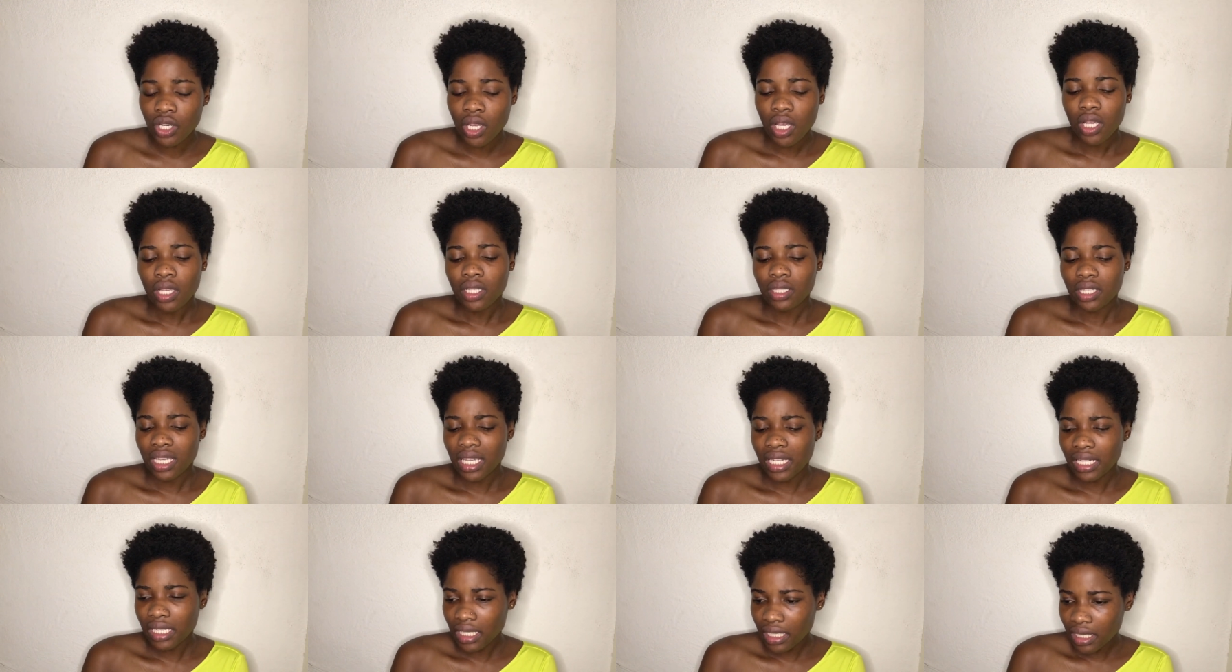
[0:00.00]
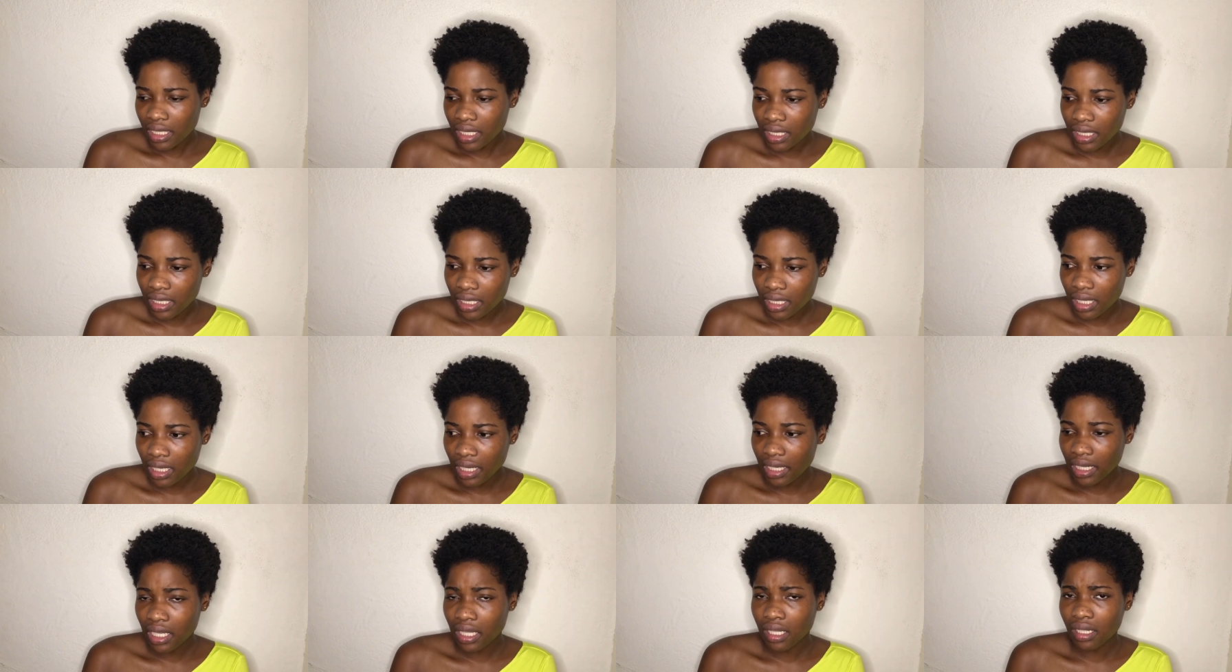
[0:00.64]
So you need a needle
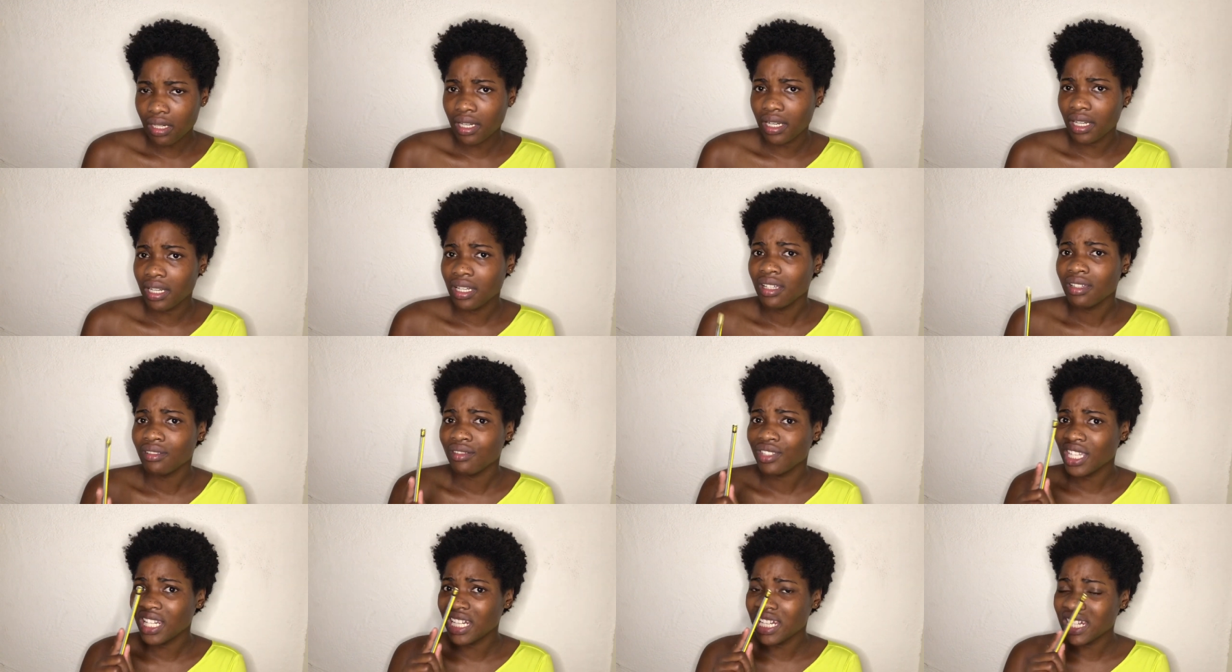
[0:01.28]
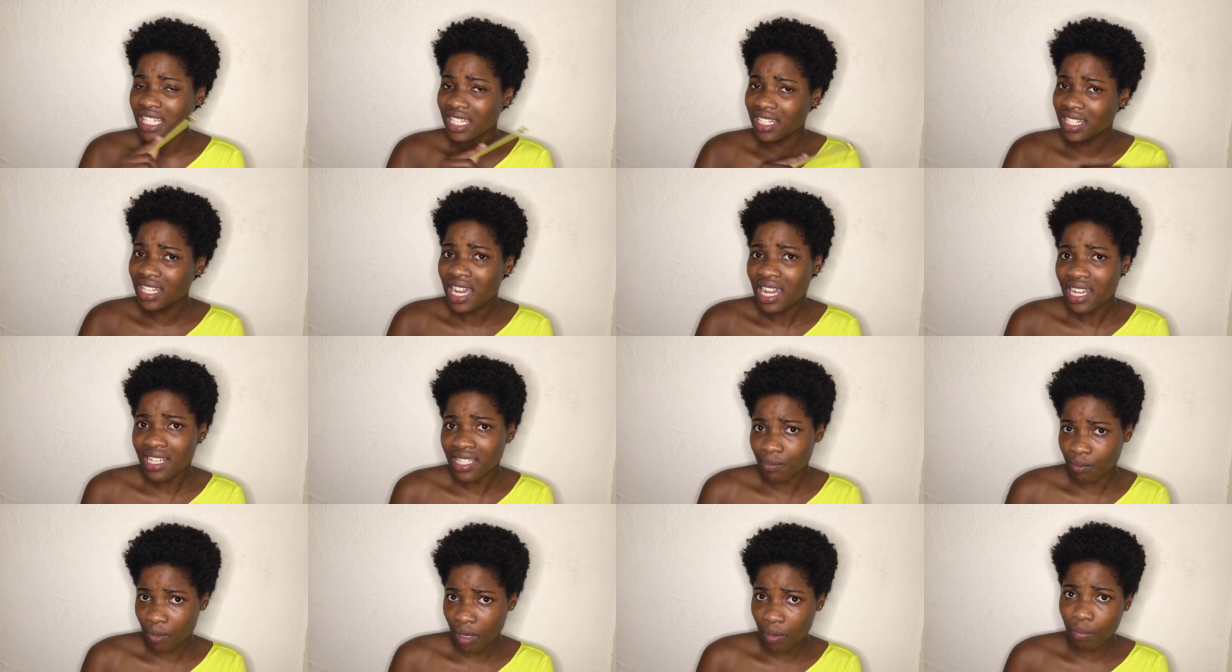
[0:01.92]
and thread. You need your
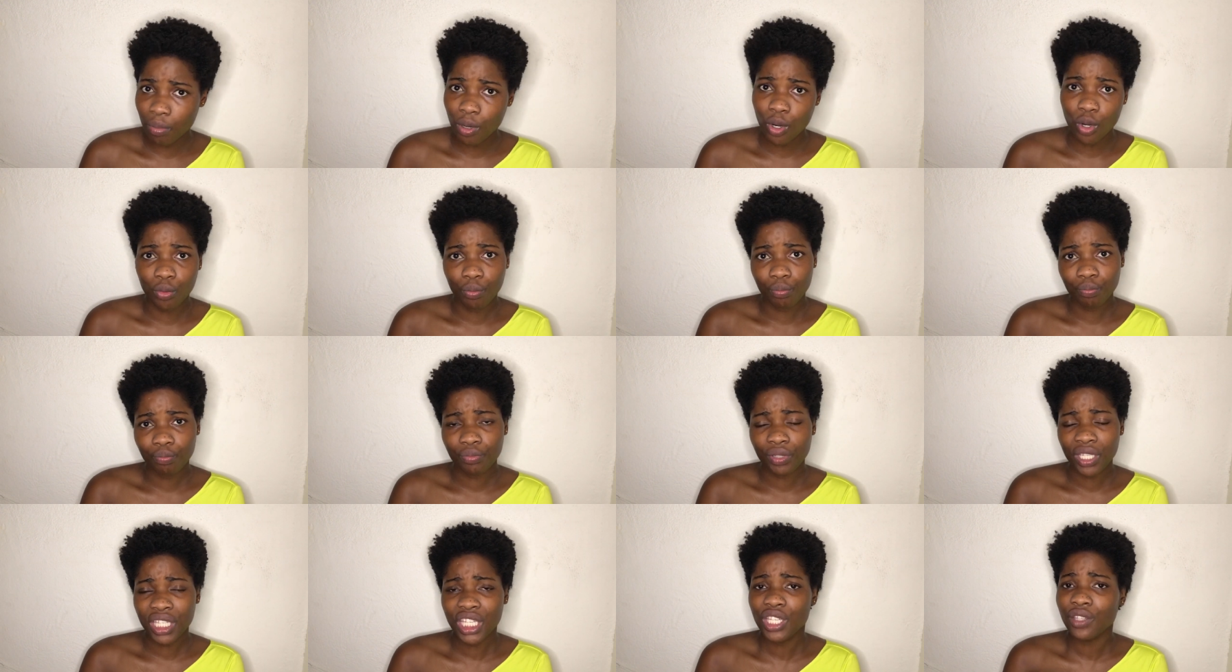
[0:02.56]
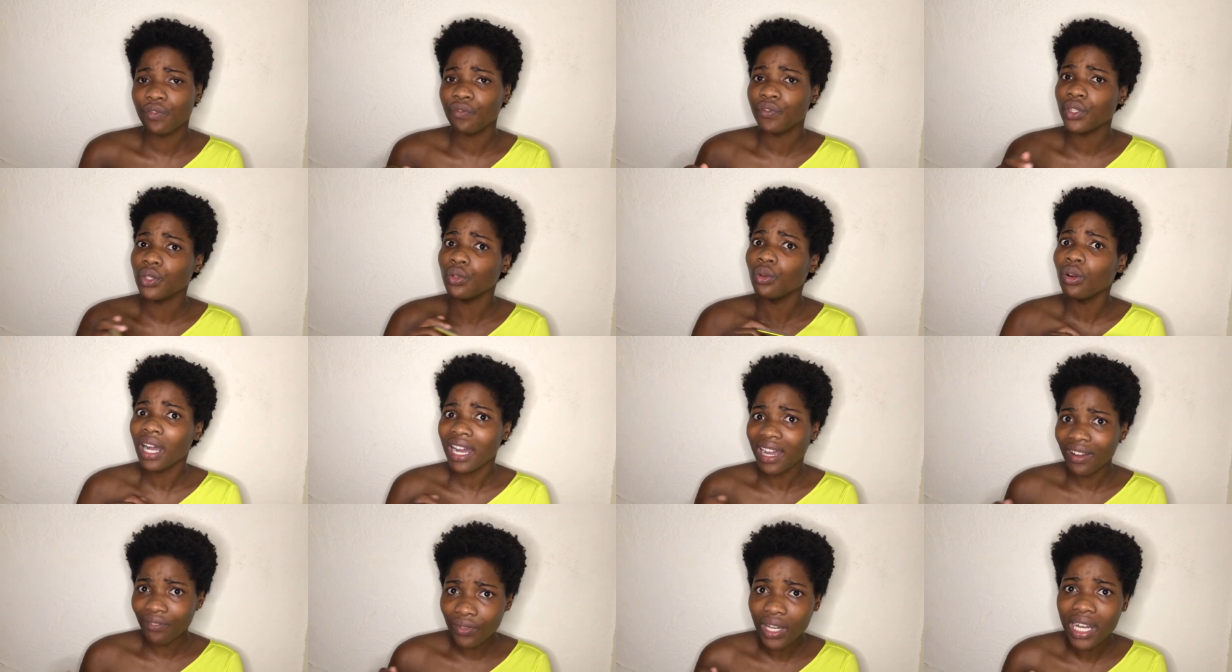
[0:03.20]
asthma pump. If you
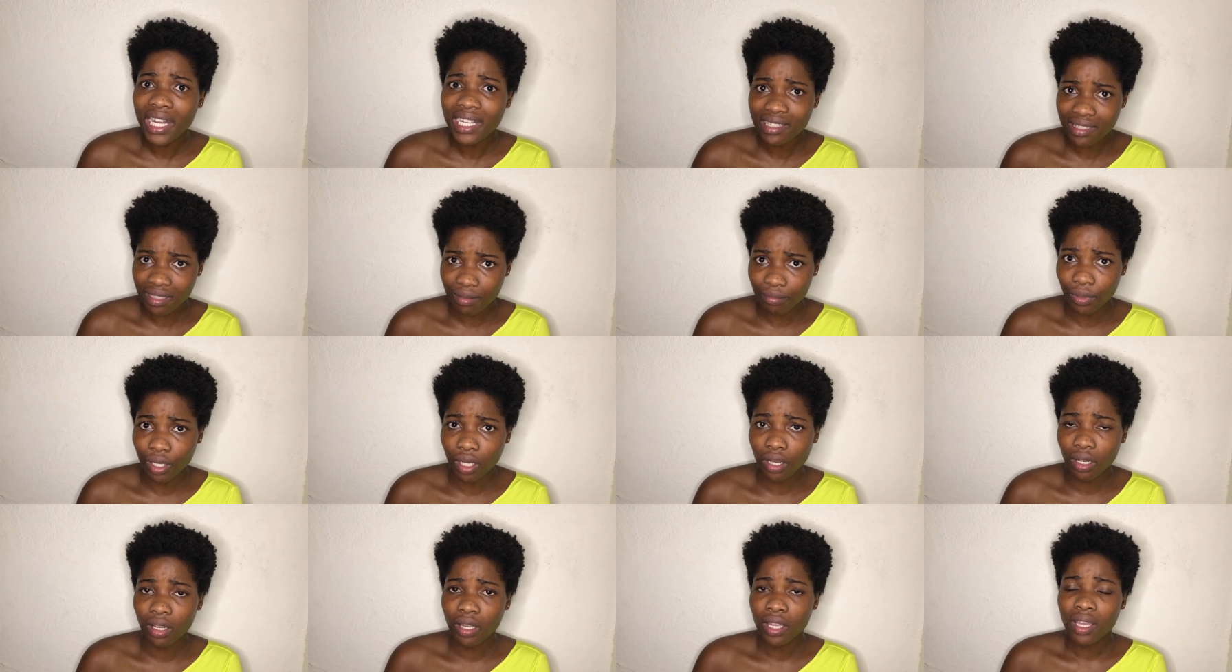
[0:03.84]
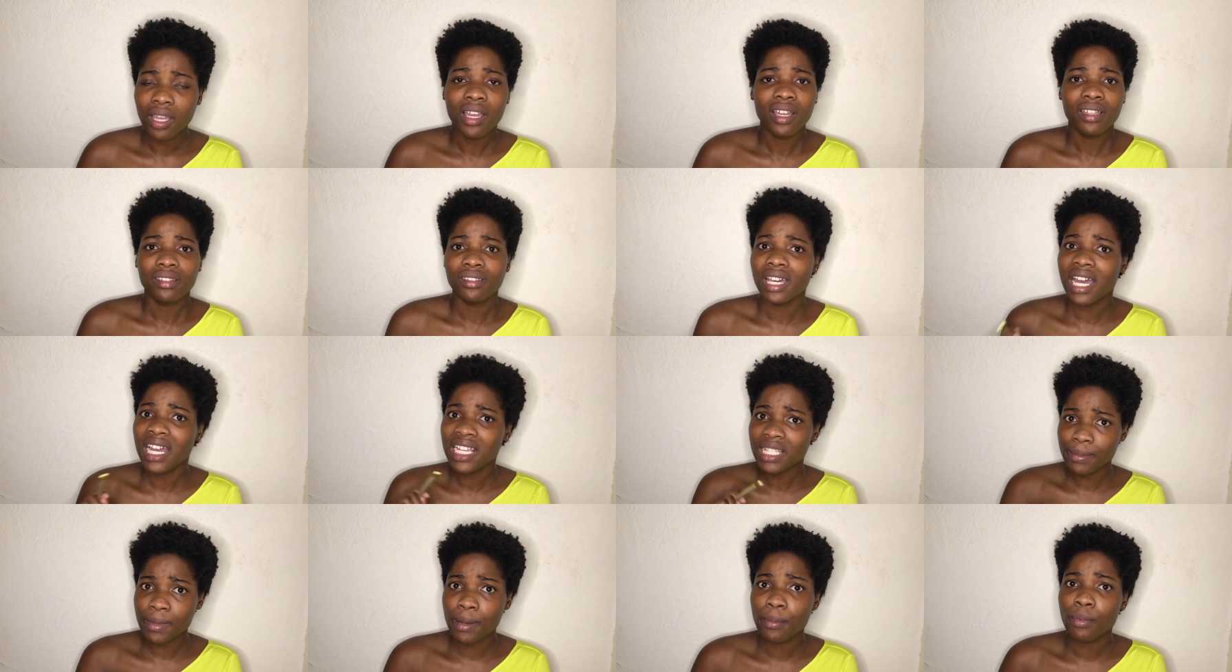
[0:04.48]
have asthma, the
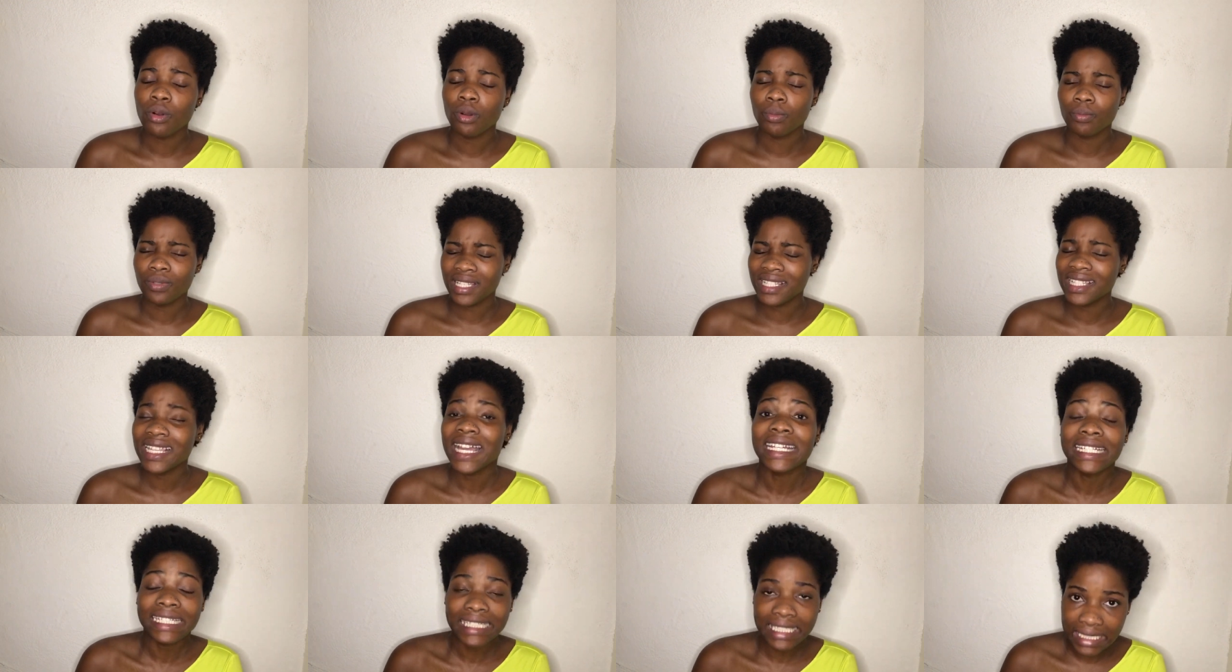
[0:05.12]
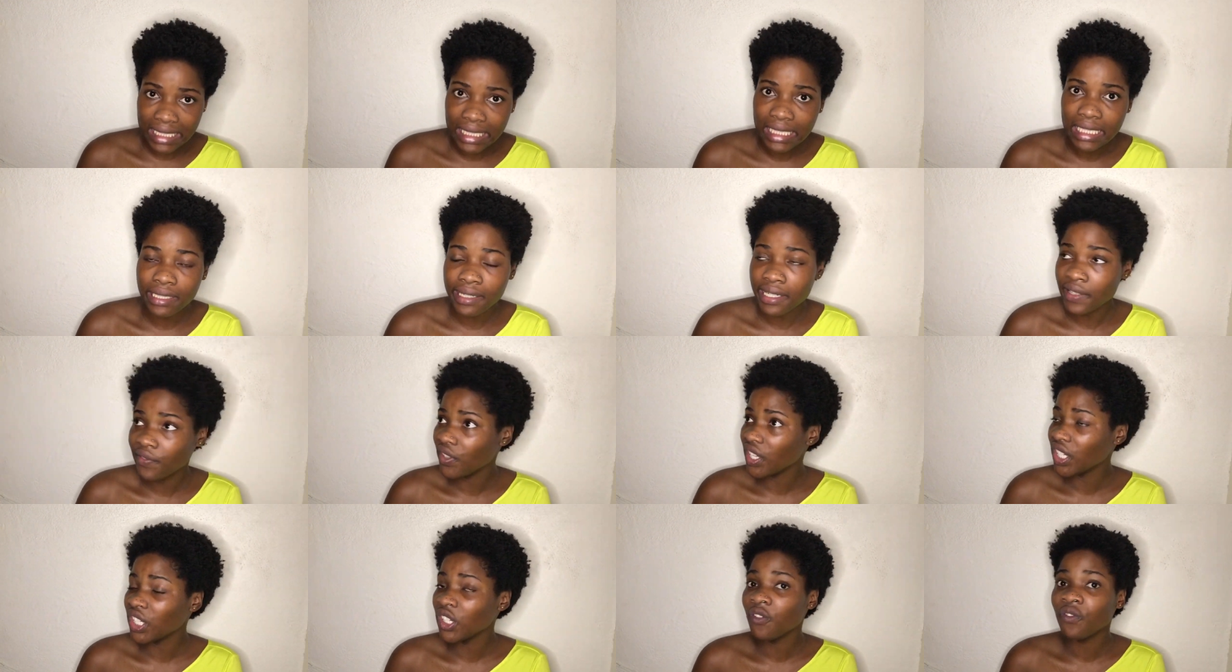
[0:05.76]
asthma pump is a need. If
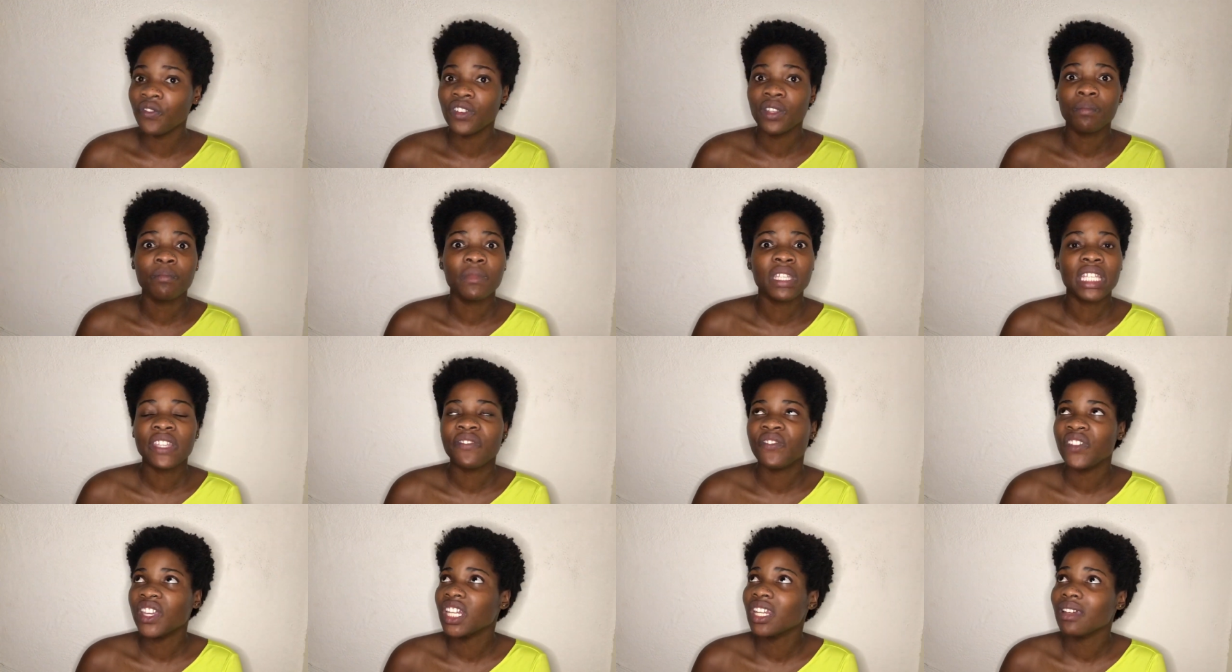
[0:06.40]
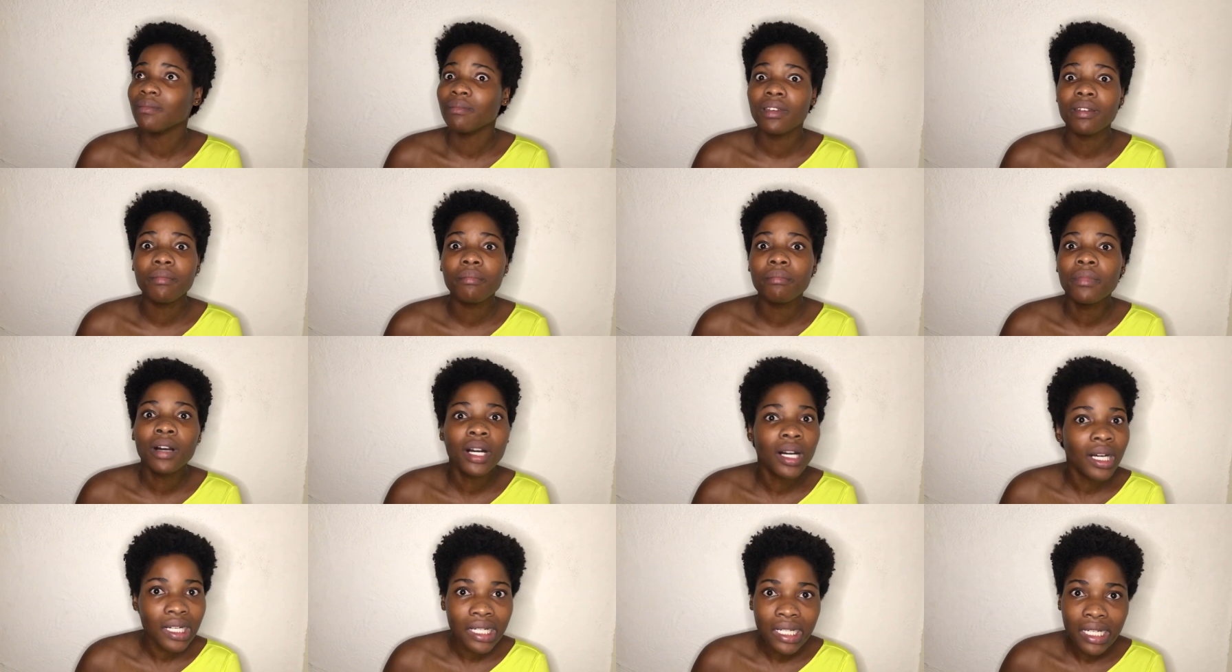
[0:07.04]
you're not a
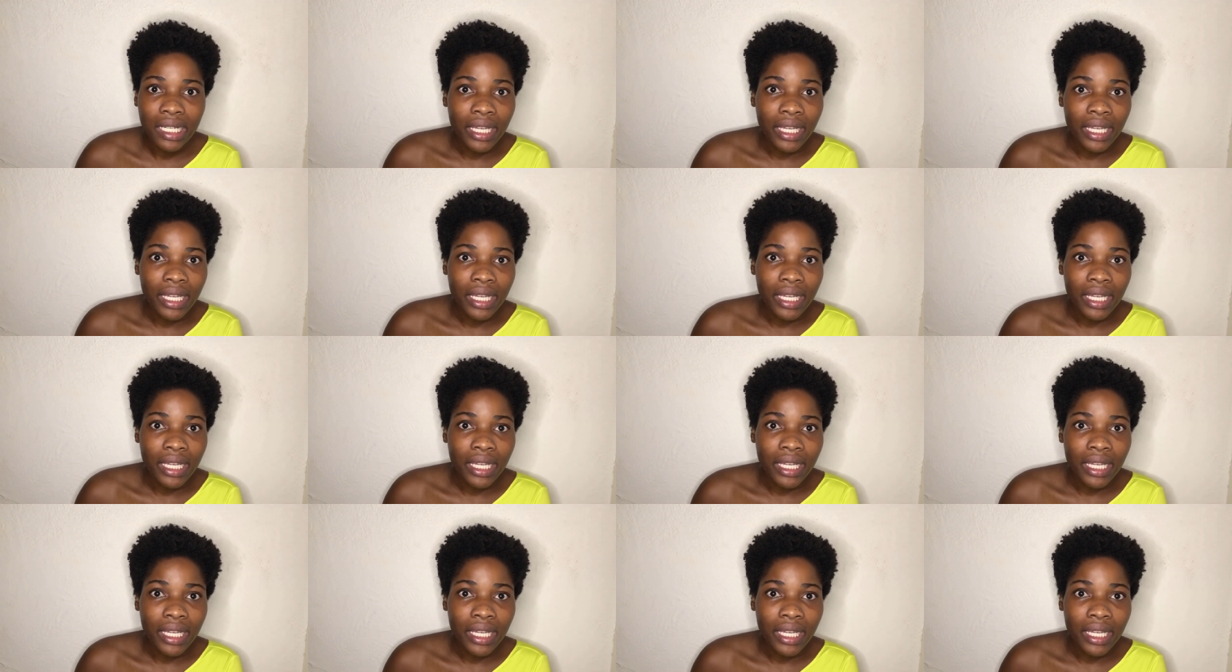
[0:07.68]
member,